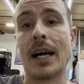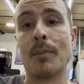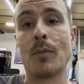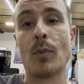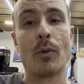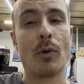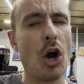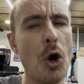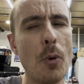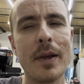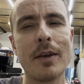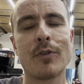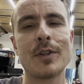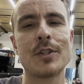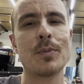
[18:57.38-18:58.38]
We were hoping
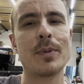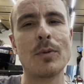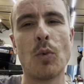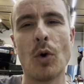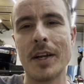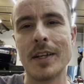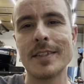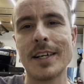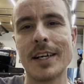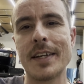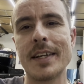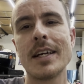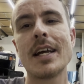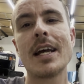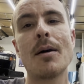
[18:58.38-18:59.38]
for it to be one and
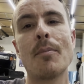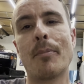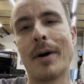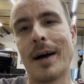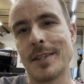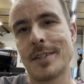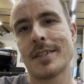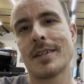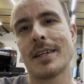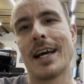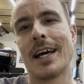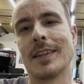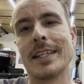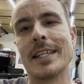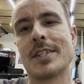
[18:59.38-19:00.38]
done, but
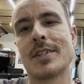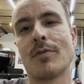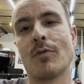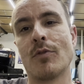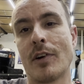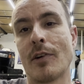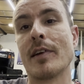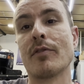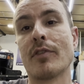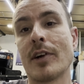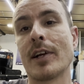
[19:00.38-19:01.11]
at least very, very